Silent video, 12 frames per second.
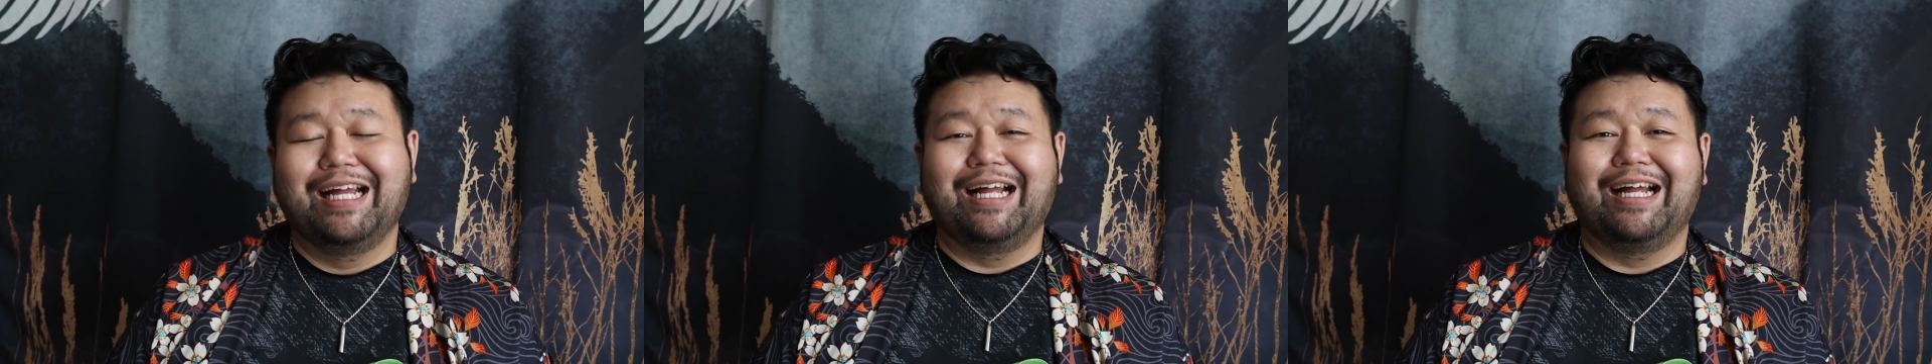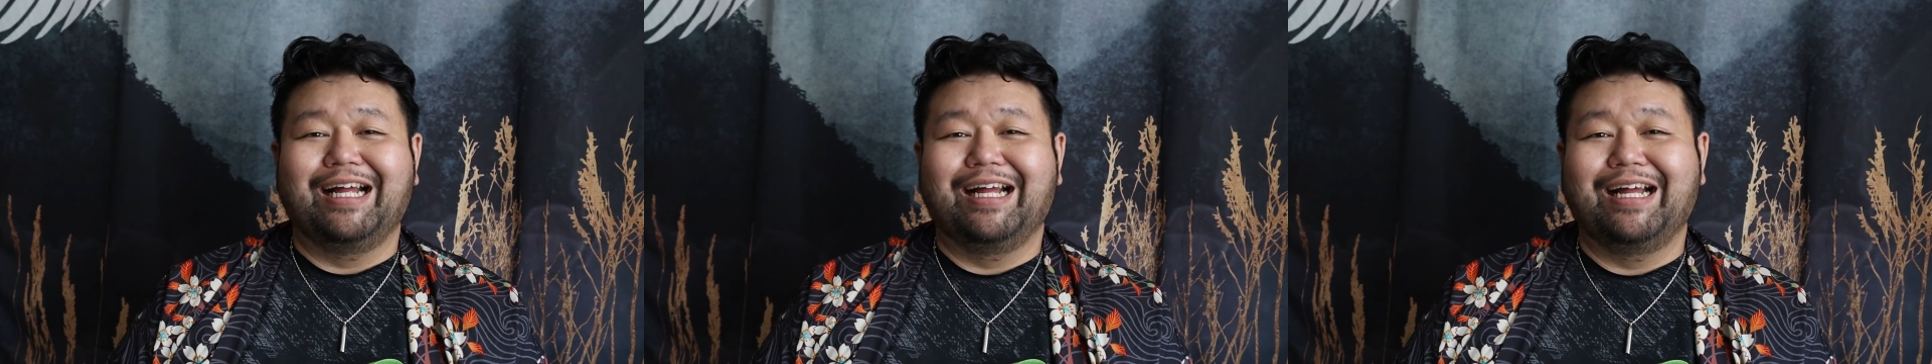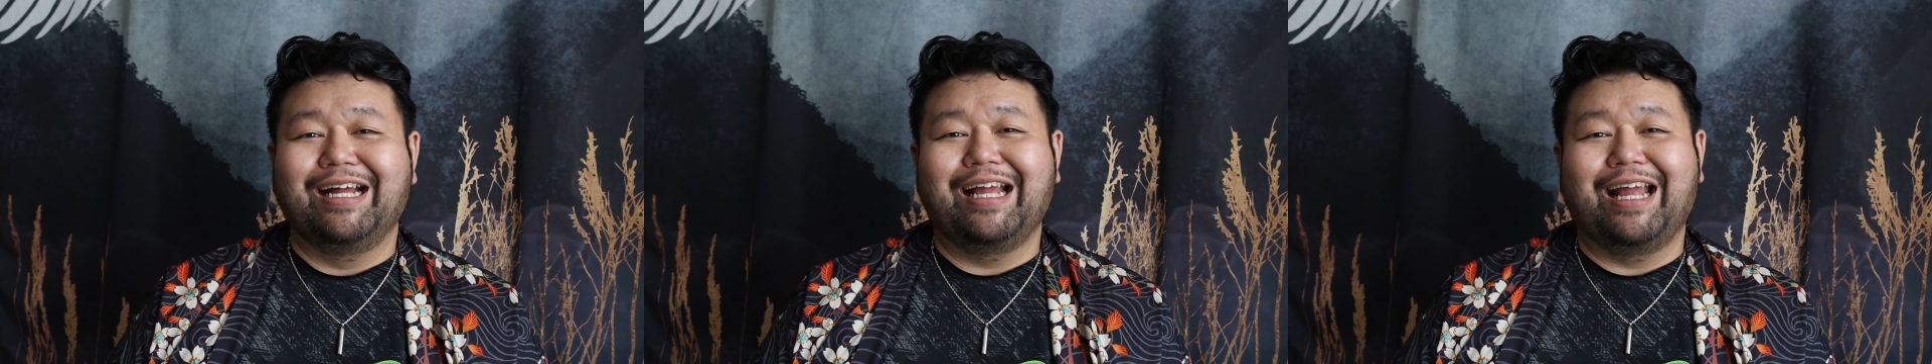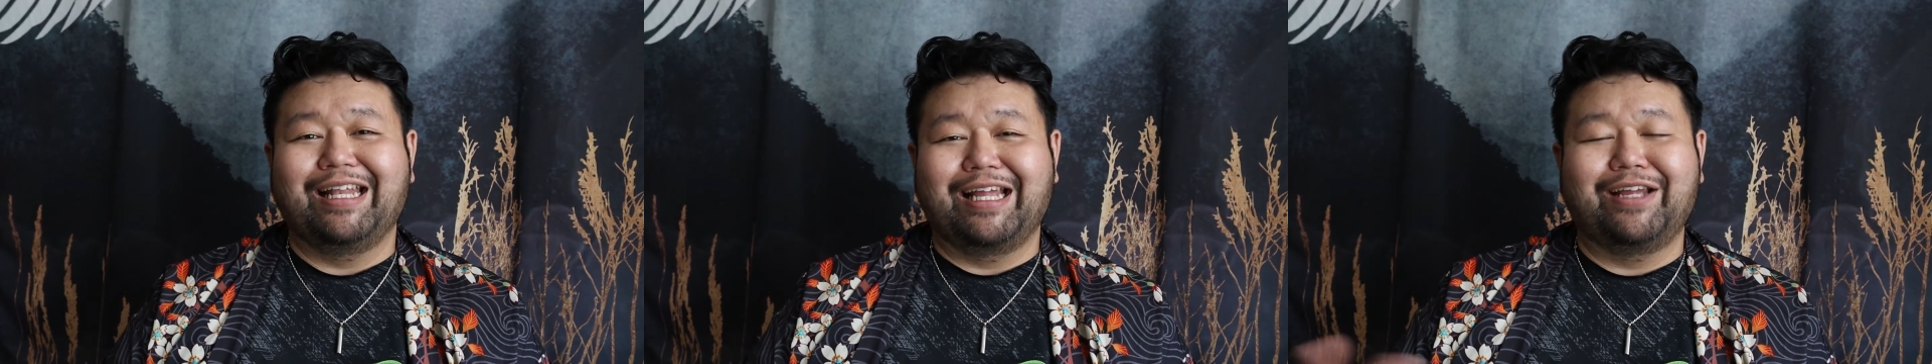
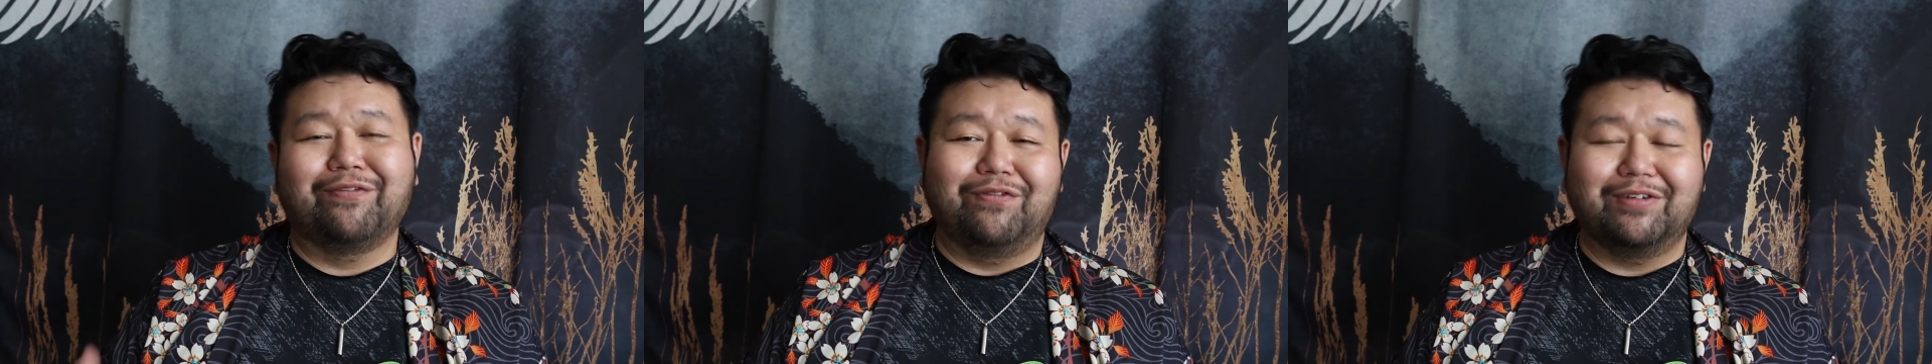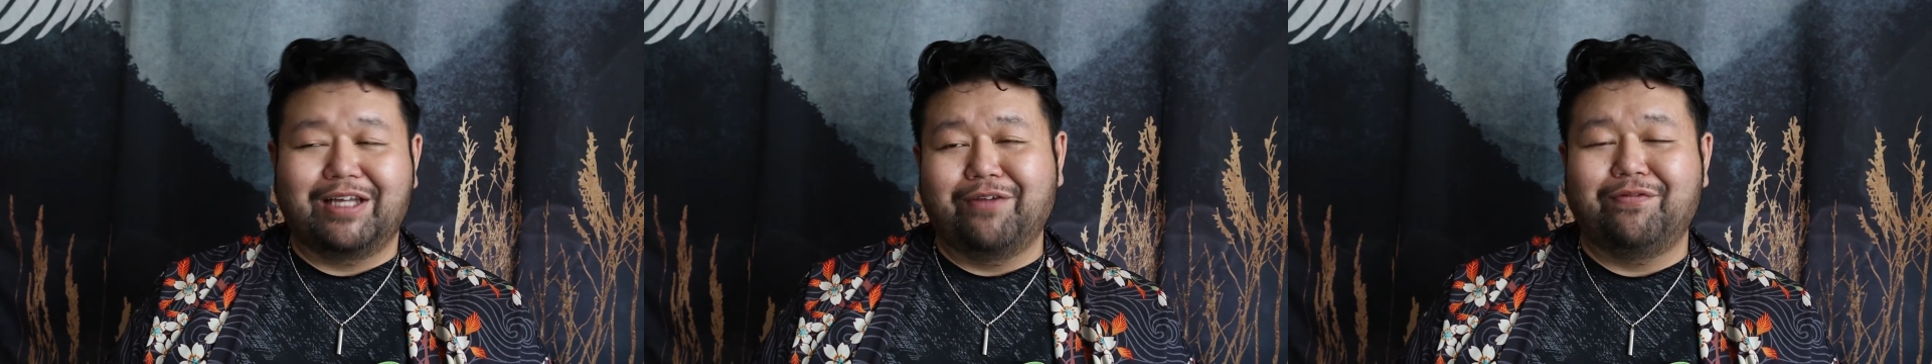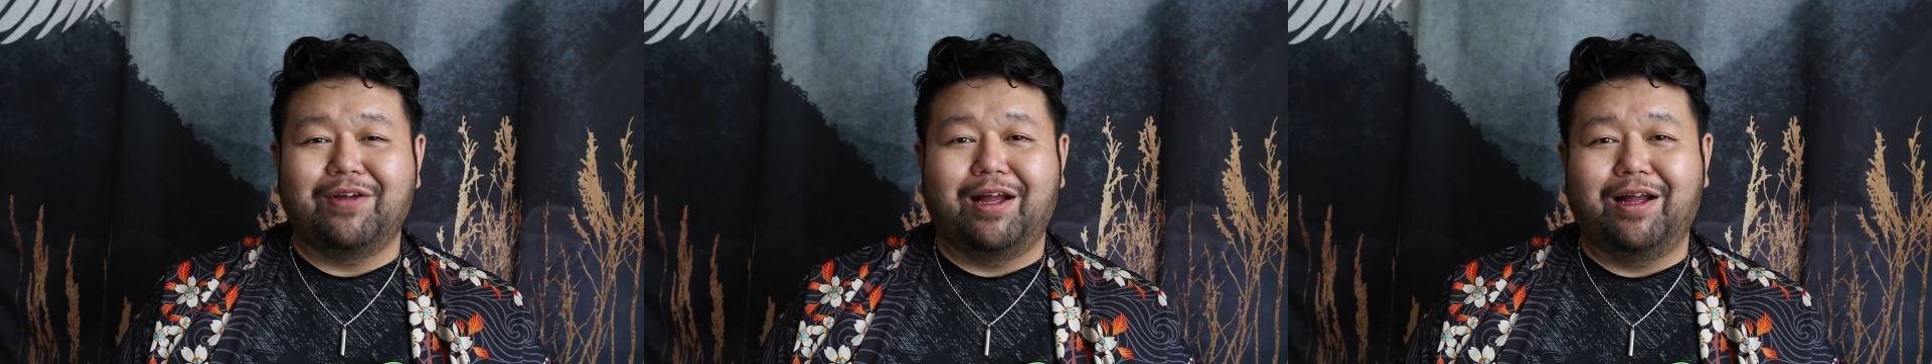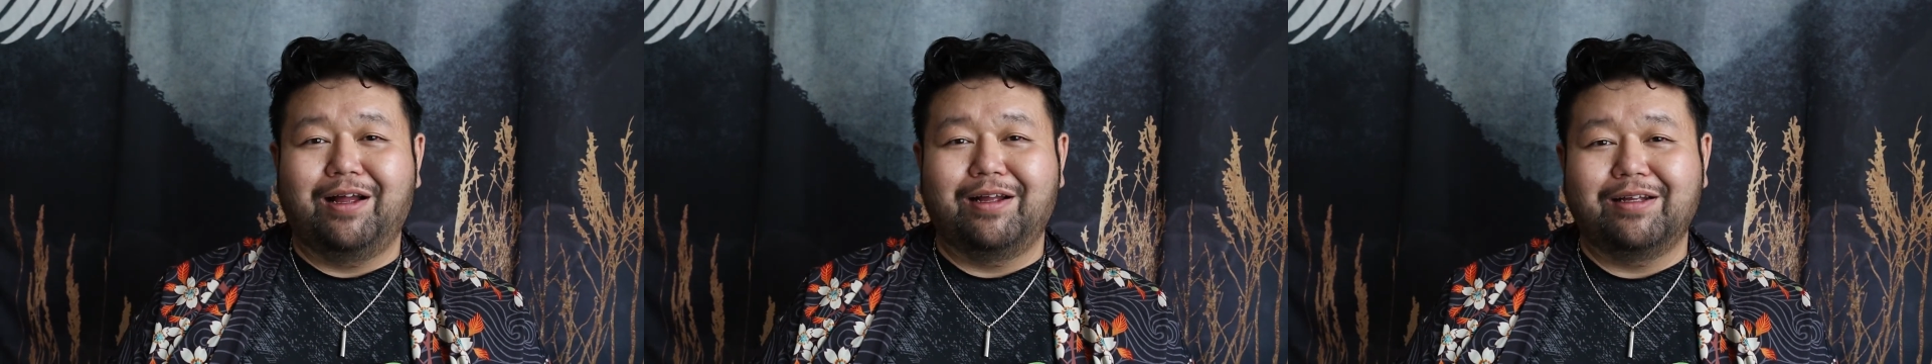And they give
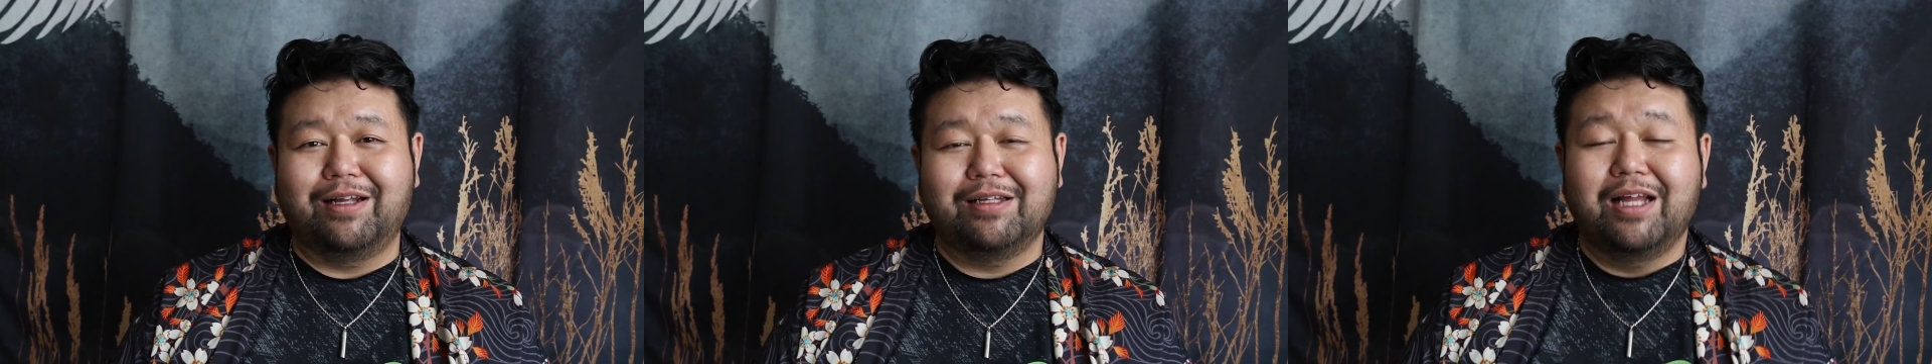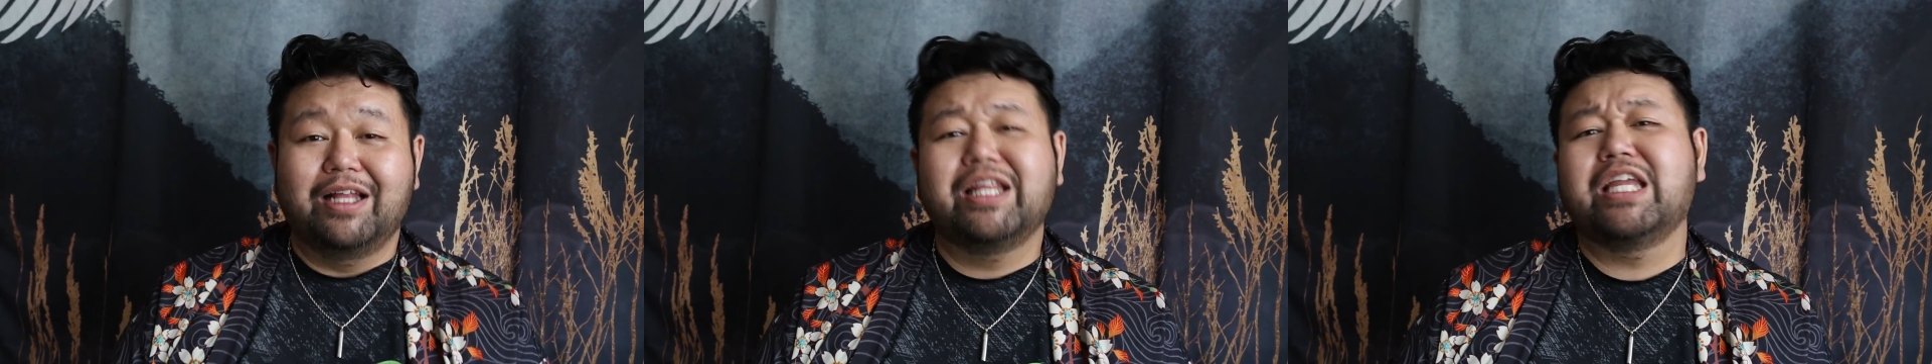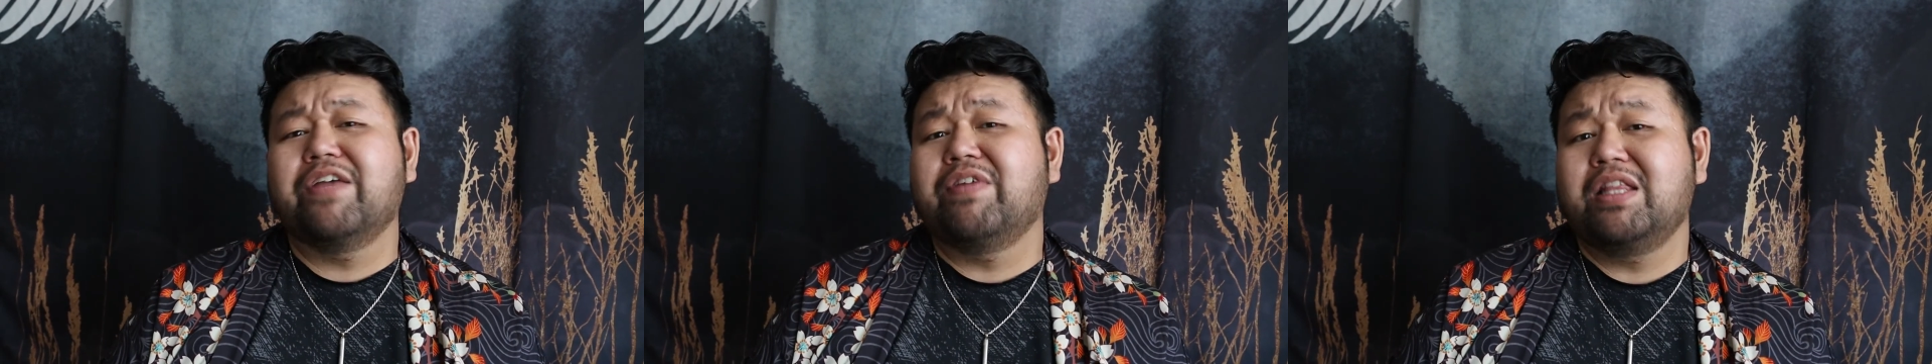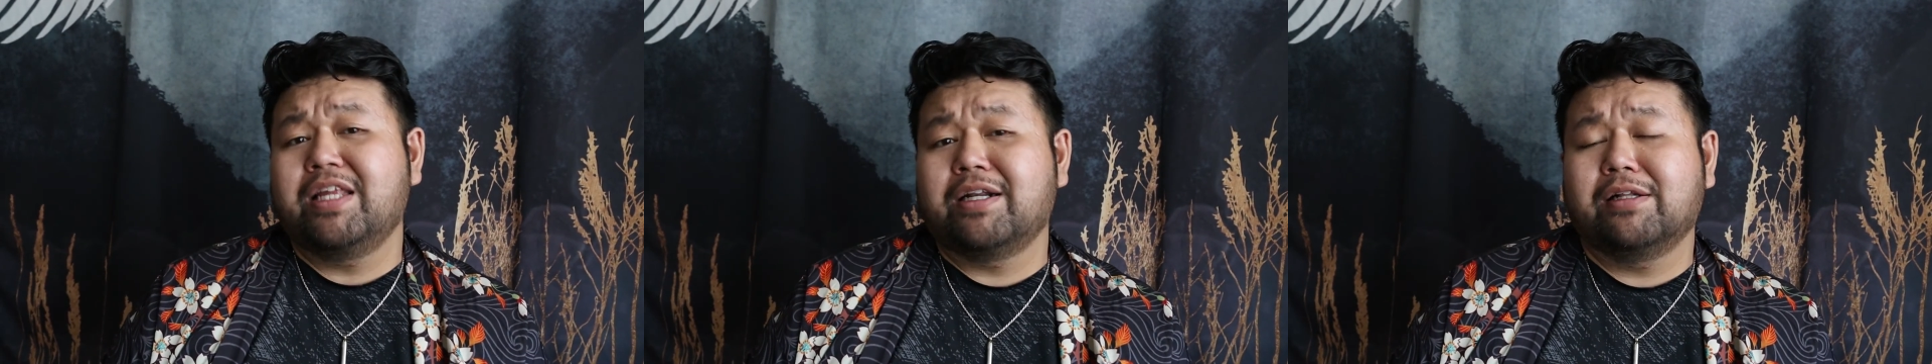a
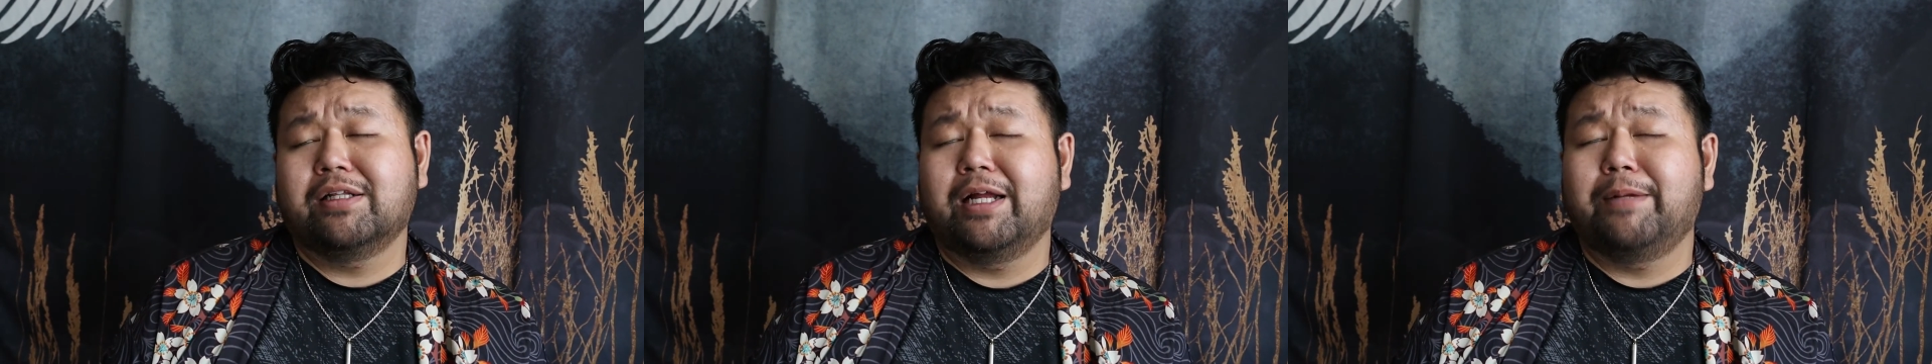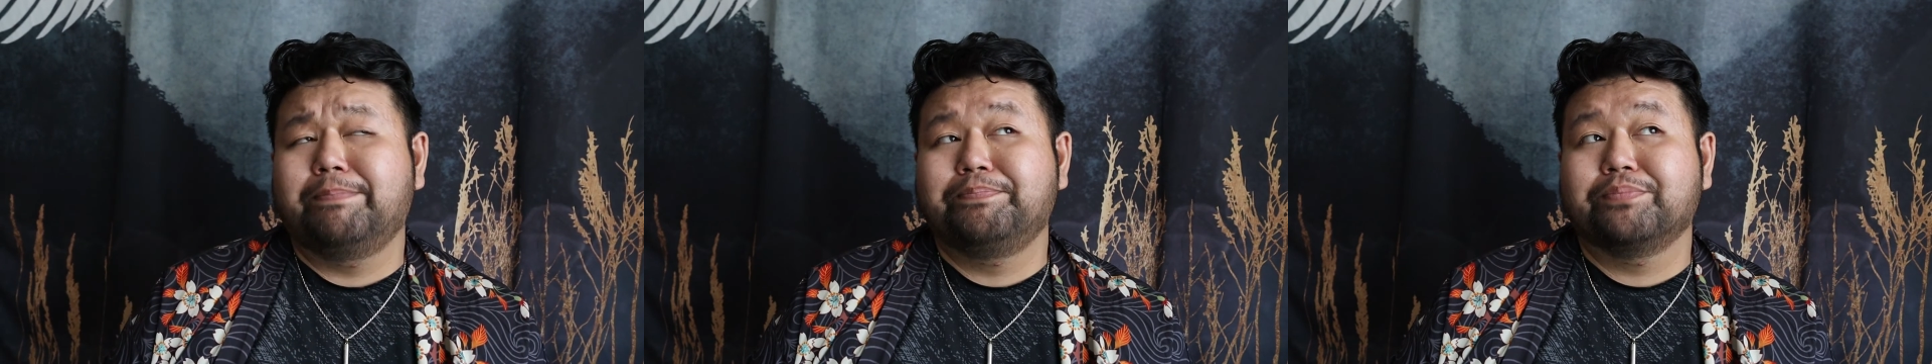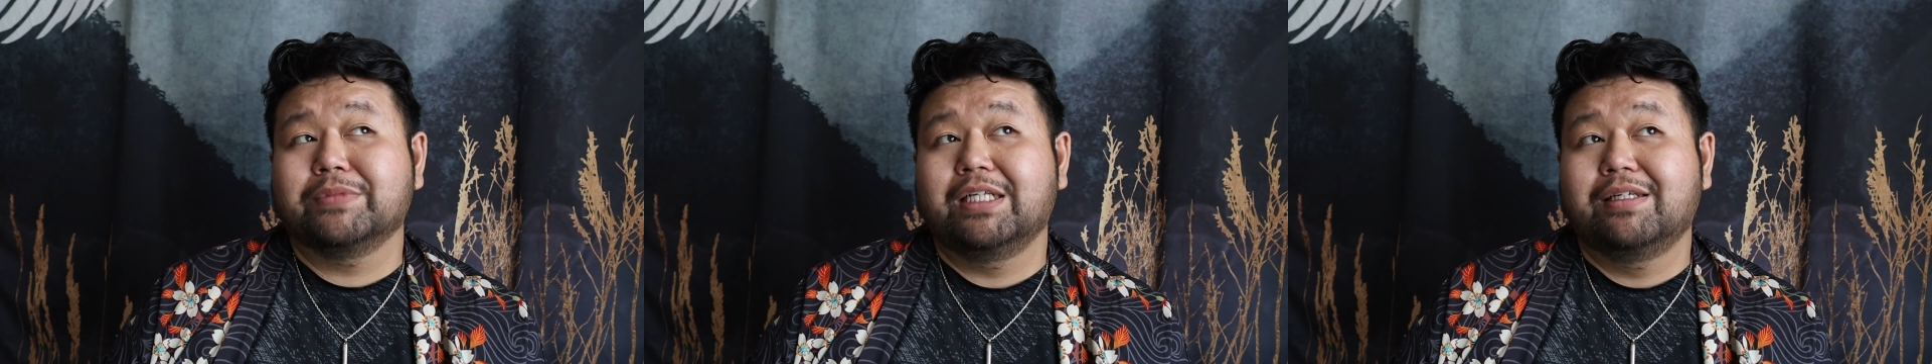little